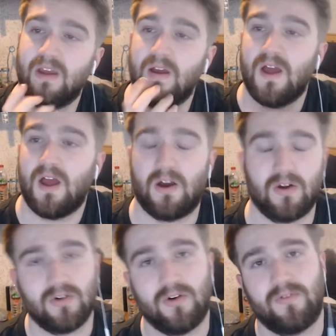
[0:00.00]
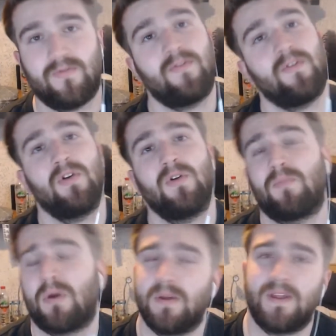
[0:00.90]
I'm gonna go through
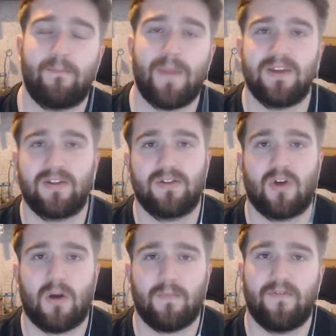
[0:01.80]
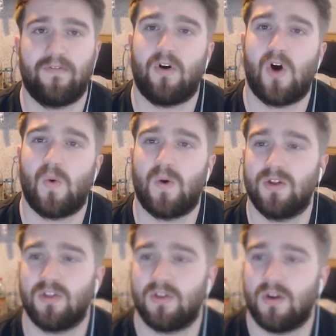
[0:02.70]
probably the best top four ones,
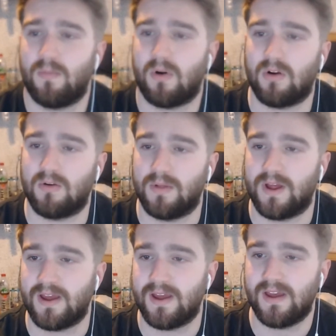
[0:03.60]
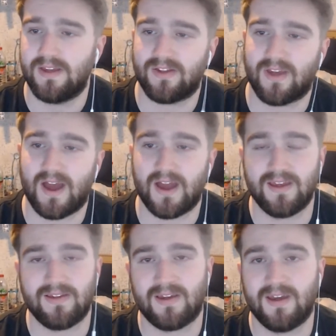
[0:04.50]
probably size,
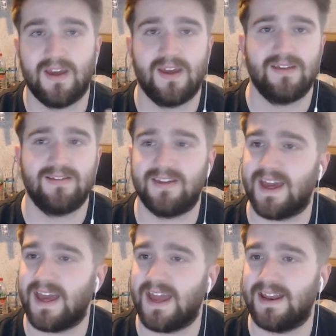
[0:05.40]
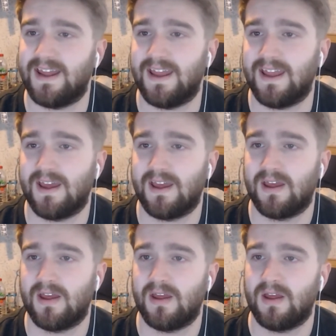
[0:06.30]
J D,
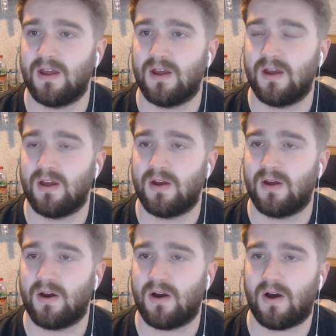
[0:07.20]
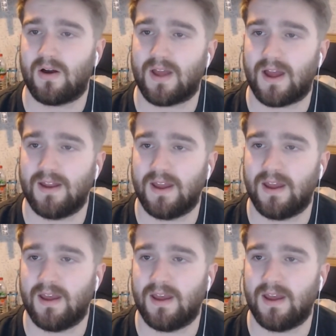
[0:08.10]
Okane,